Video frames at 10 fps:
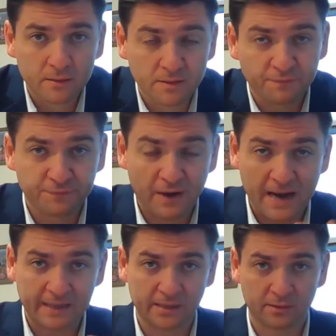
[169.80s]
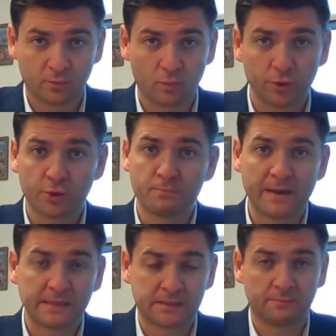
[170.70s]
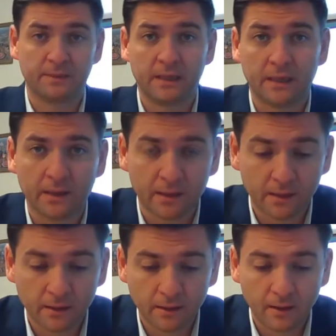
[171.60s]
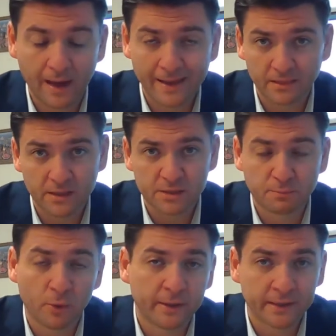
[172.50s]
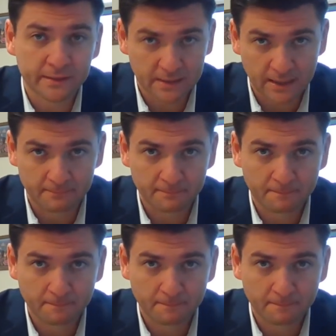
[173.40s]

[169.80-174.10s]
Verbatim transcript: to find where you're meant to be at this point in time.